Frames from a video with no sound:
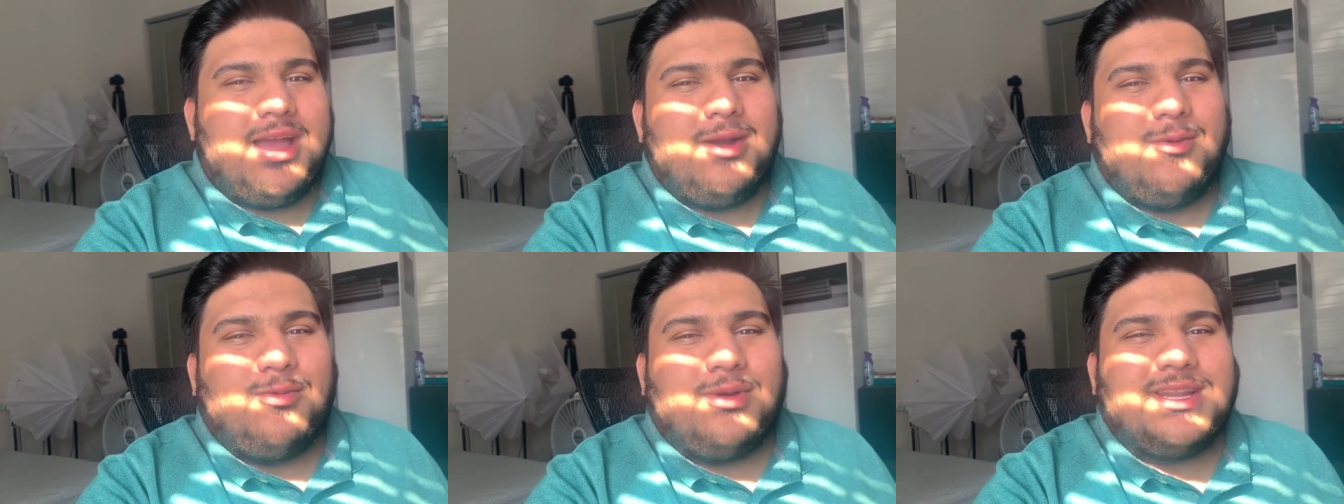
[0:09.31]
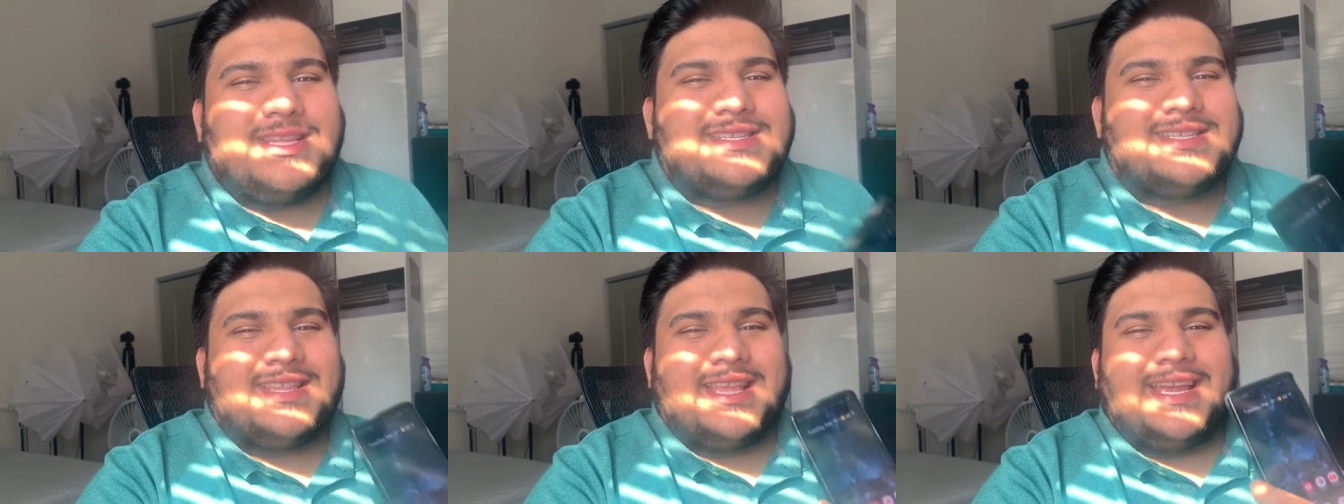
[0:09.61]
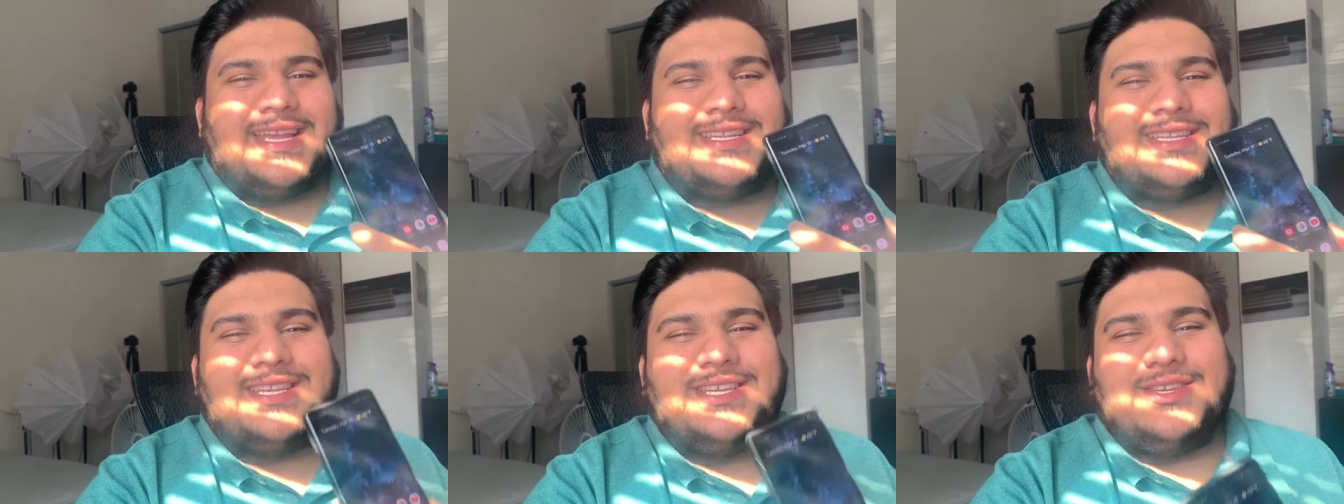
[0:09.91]
what it's
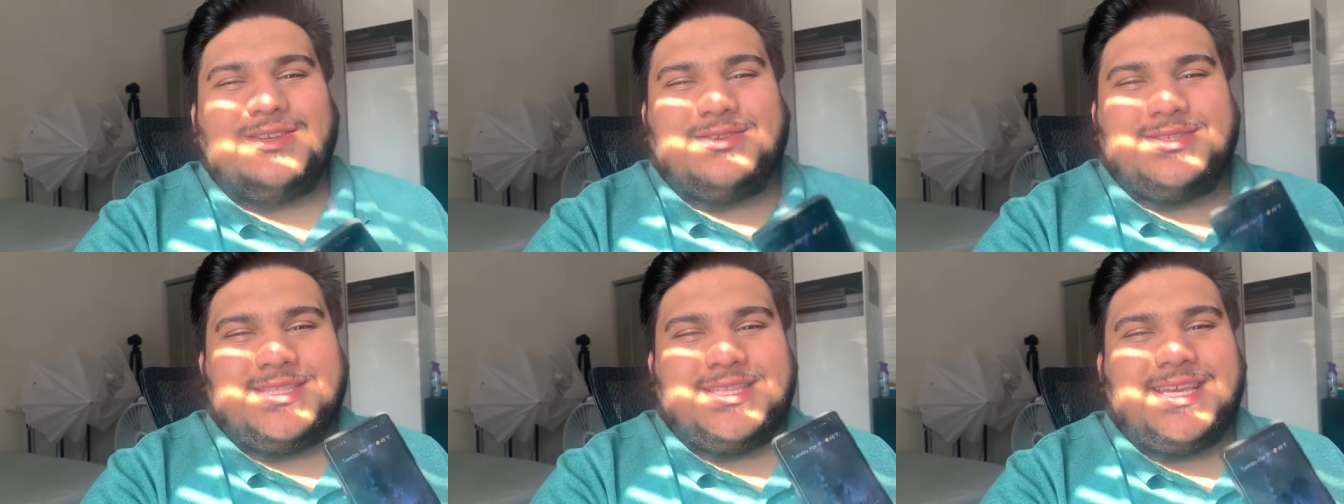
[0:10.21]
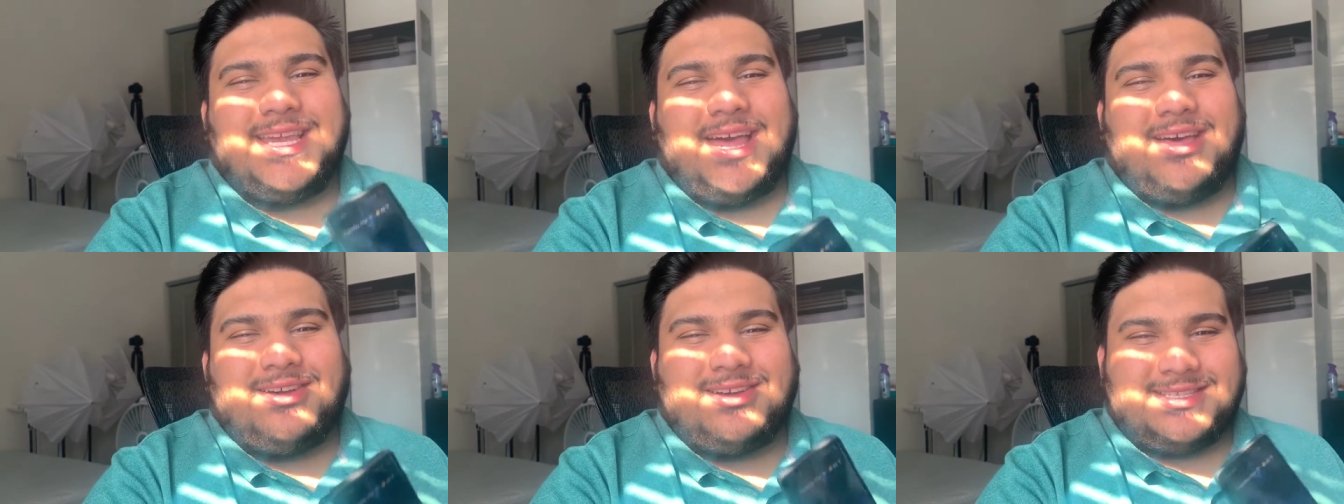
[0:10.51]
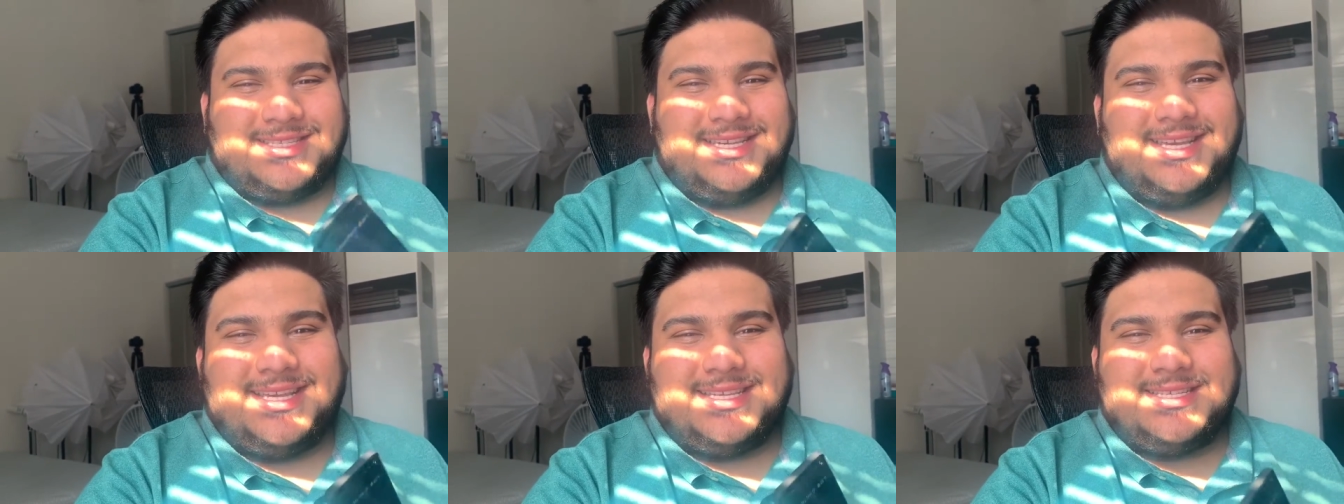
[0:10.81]
like to use the
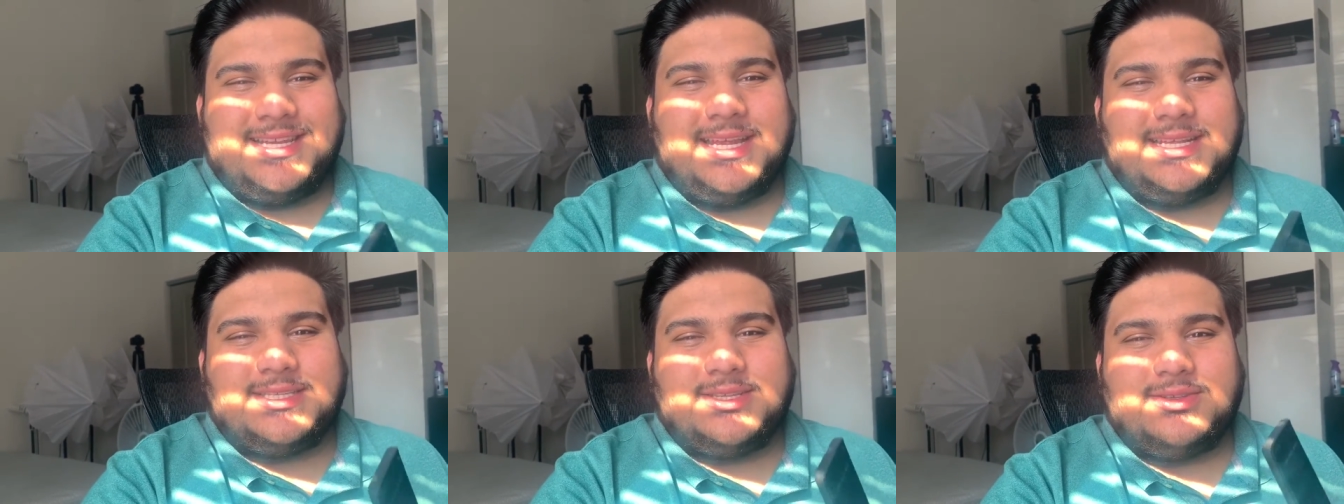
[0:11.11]
Galaxy S10.